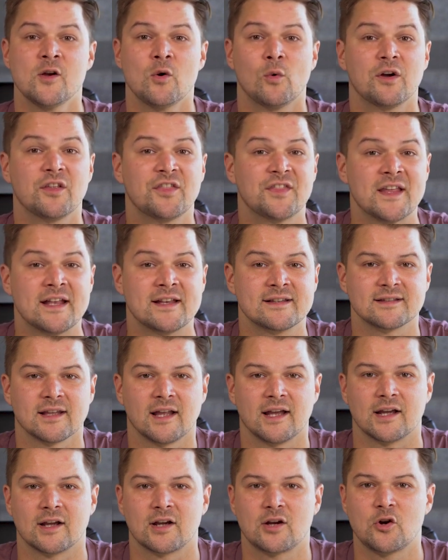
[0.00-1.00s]
with things
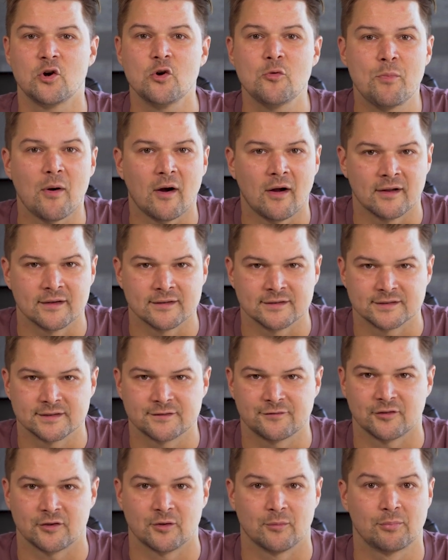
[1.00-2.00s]
like coupons
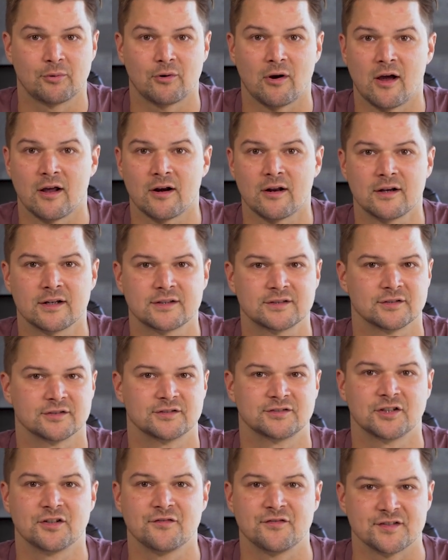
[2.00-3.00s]
for your products or
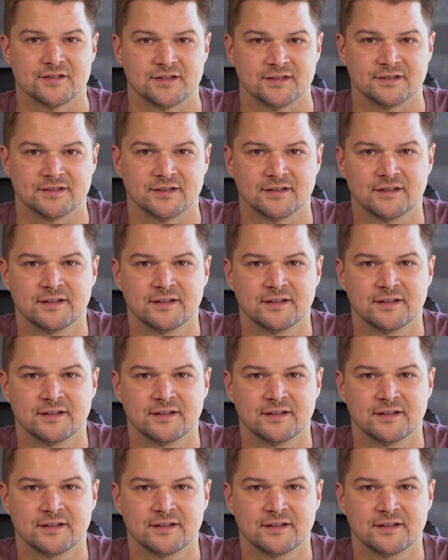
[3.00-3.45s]
services.